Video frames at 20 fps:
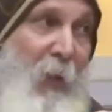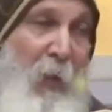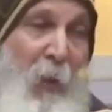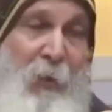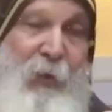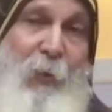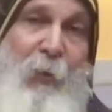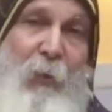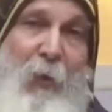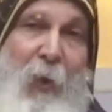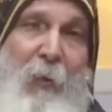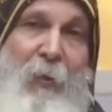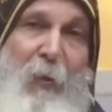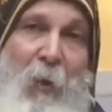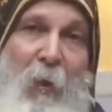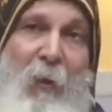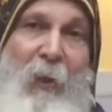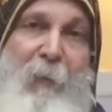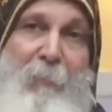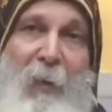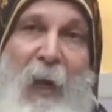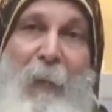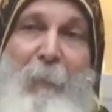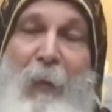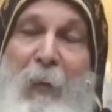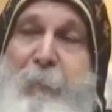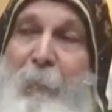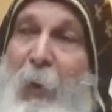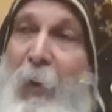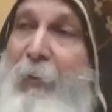Those who wrote the Holy
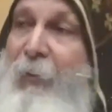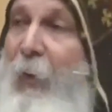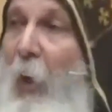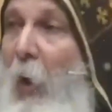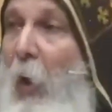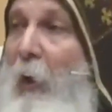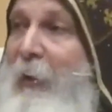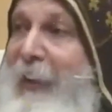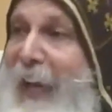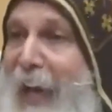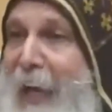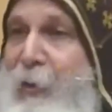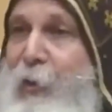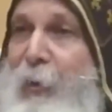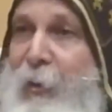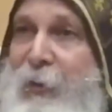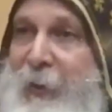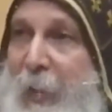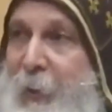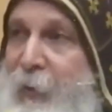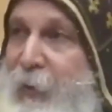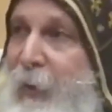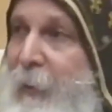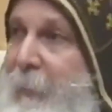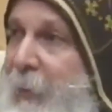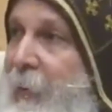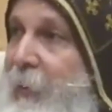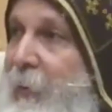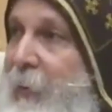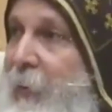Bible, both Old and New
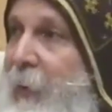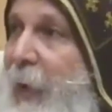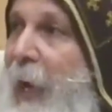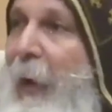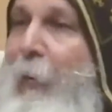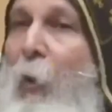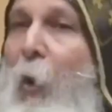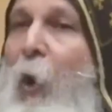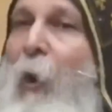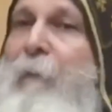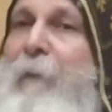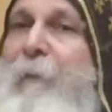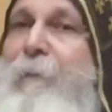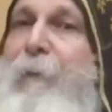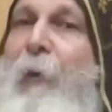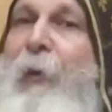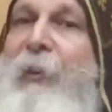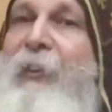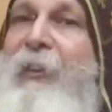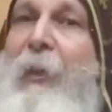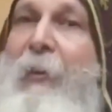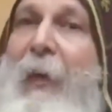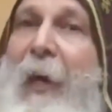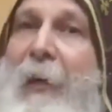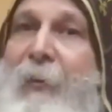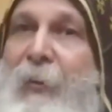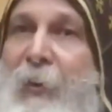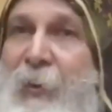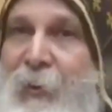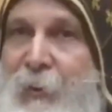Testament, are over 40
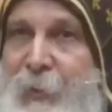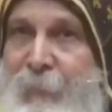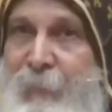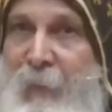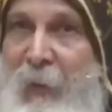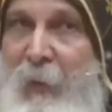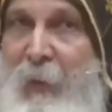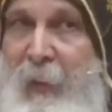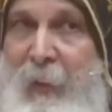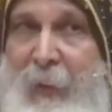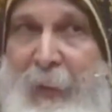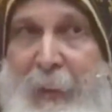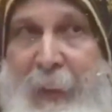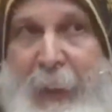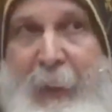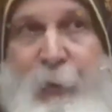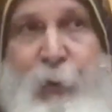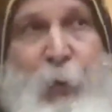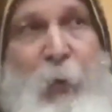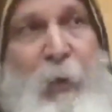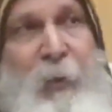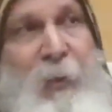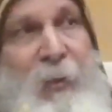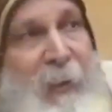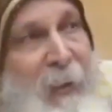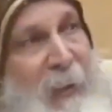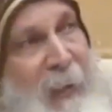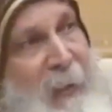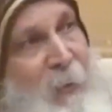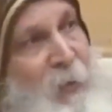writers. It took
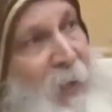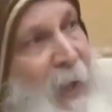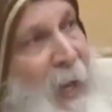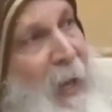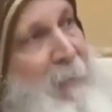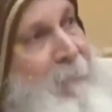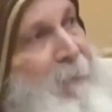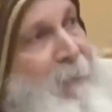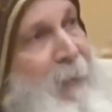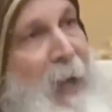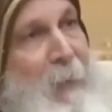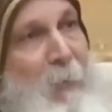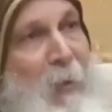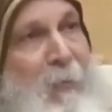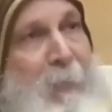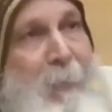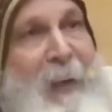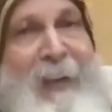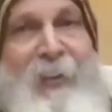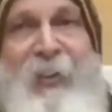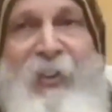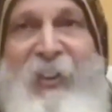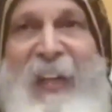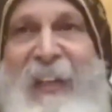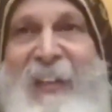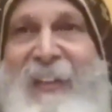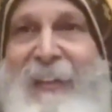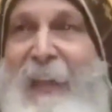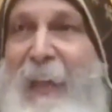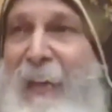a time frame of about
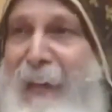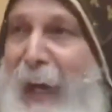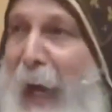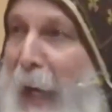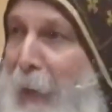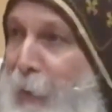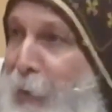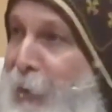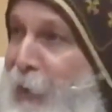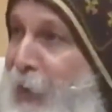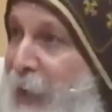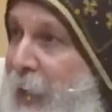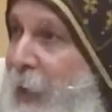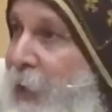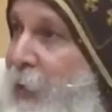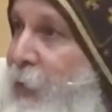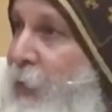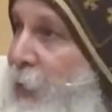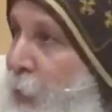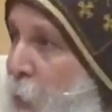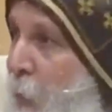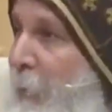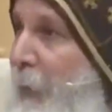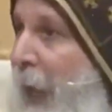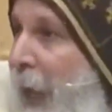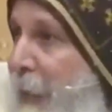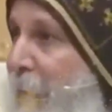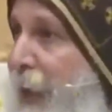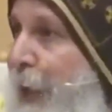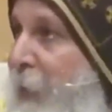1600 years to
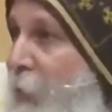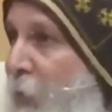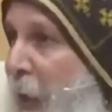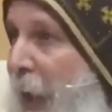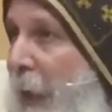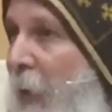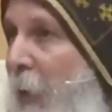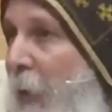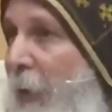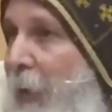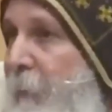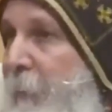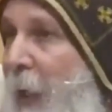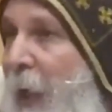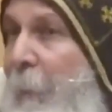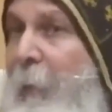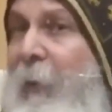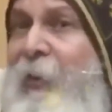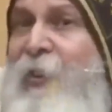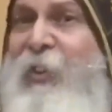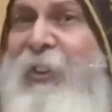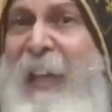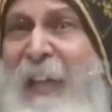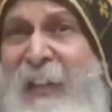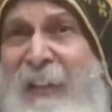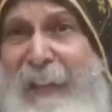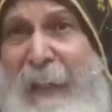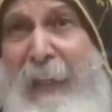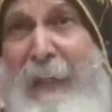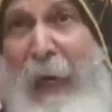write the entire Holy Bible.
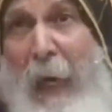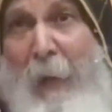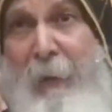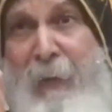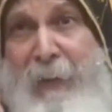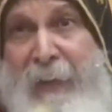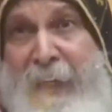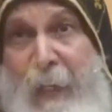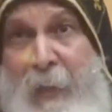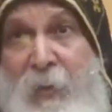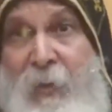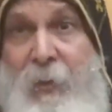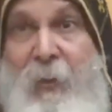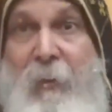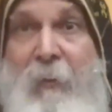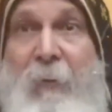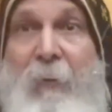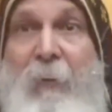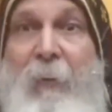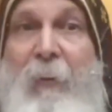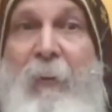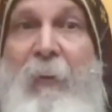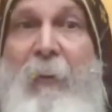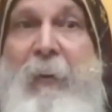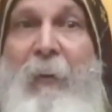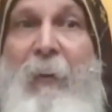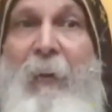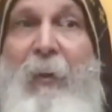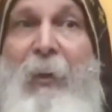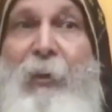1600 years
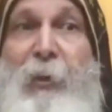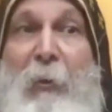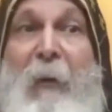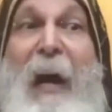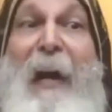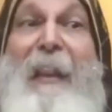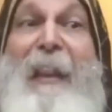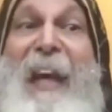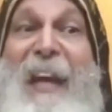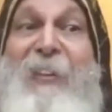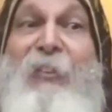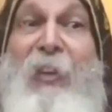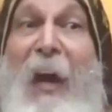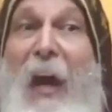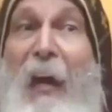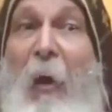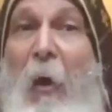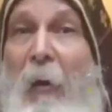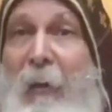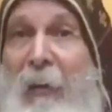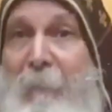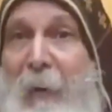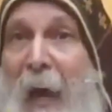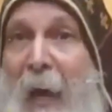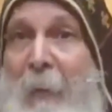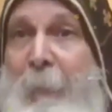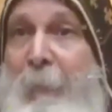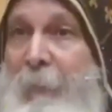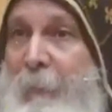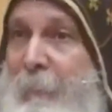to write the entire Holy
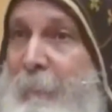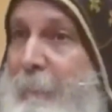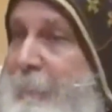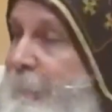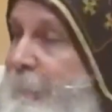Bible.